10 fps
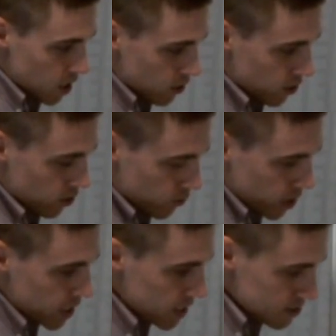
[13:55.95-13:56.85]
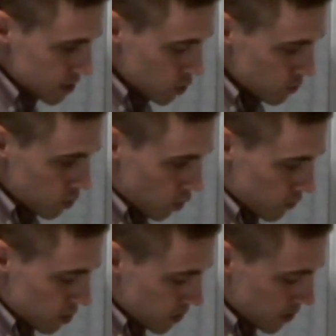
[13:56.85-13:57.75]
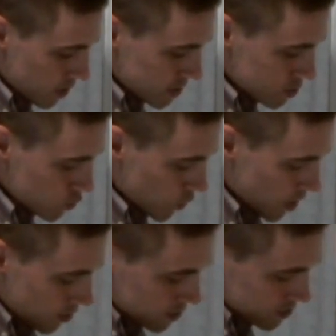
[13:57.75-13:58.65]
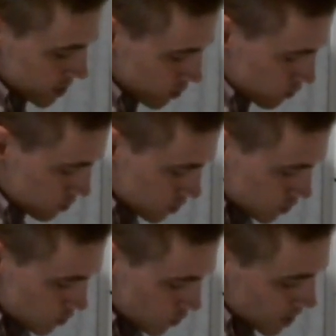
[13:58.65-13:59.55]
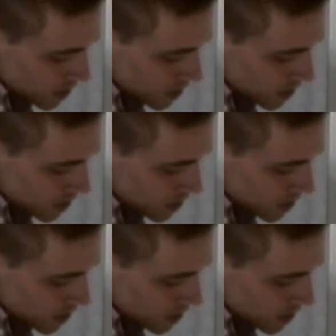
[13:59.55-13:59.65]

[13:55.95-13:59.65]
The radius cubed over the period squared is equal to